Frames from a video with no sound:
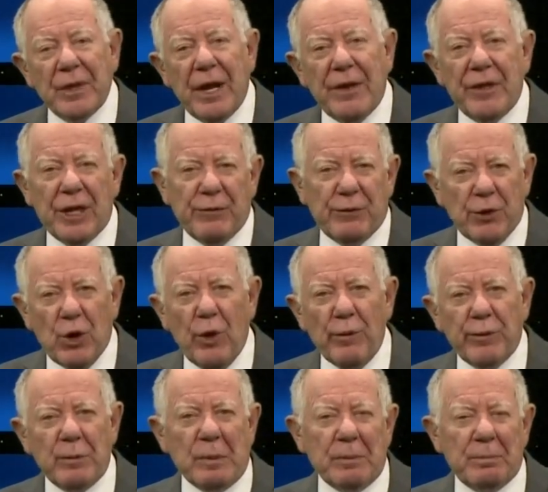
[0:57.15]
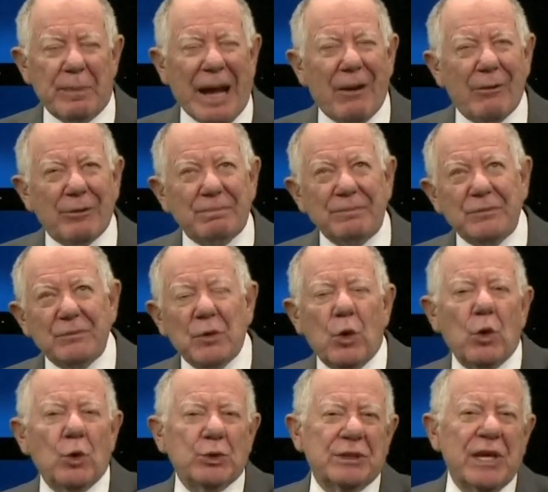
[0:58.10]
And then if you go from about,
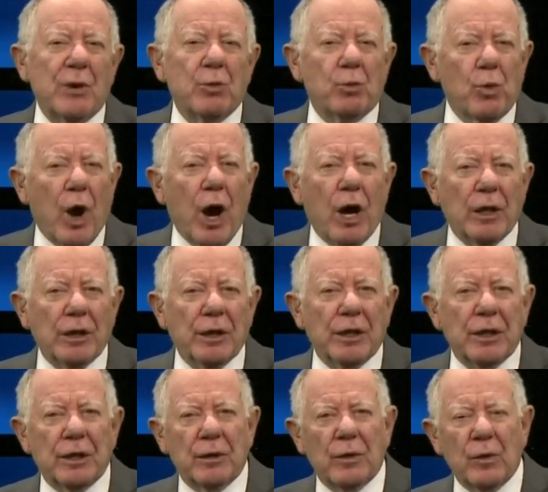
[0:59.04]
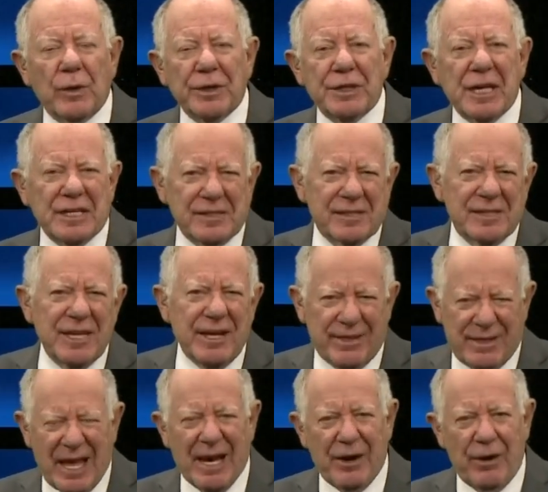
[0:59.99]
oh, say Rolla or Dunseith,
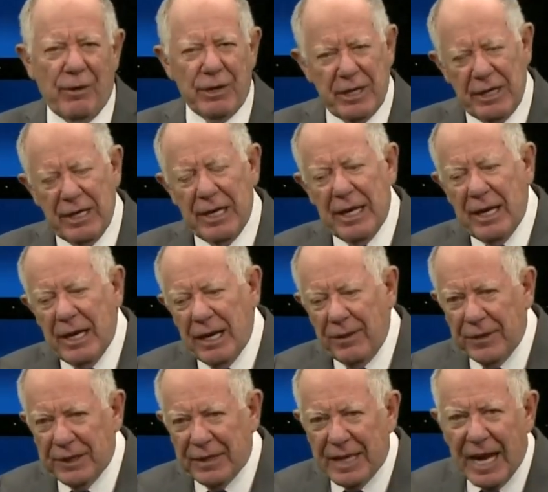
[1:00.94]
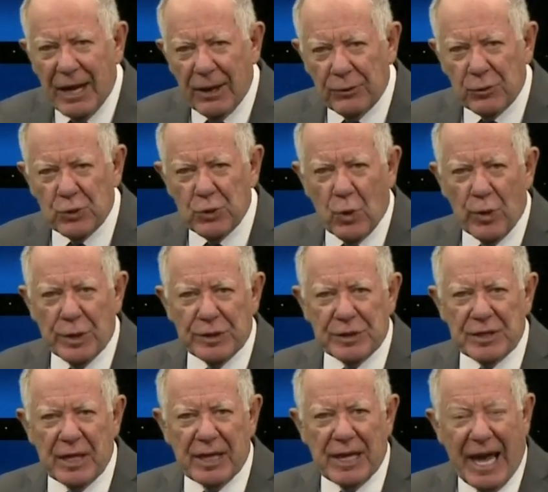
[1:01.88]
that area, and then down
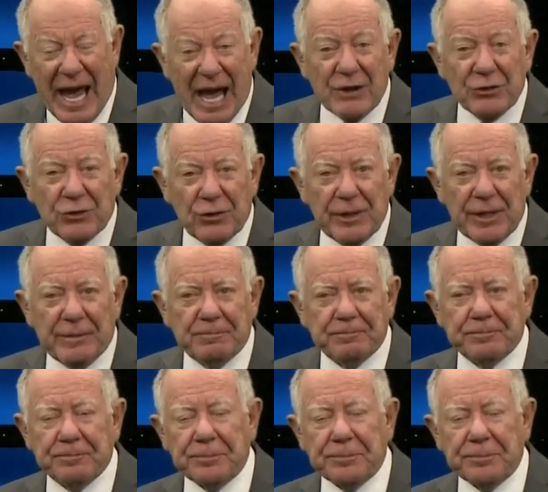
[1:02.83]
towards uh, Ashley,